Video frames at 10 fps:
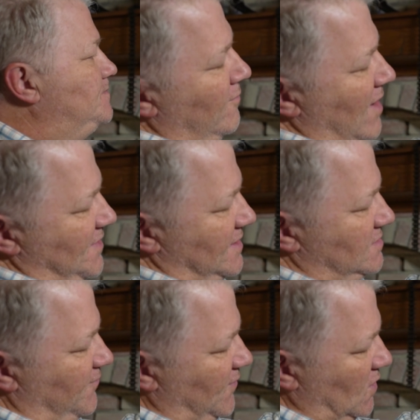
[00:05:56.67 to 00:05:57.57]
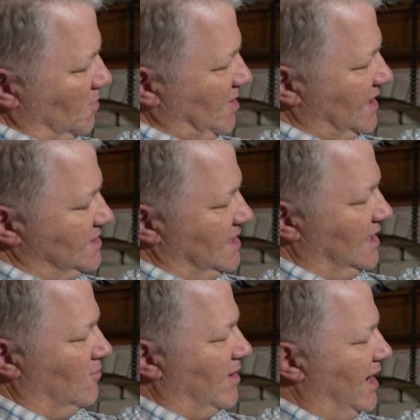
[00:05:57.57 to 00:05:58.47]
We've got this full
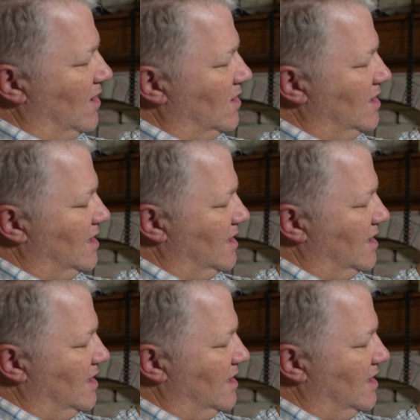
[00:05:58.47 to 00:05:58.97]
Picatinny rail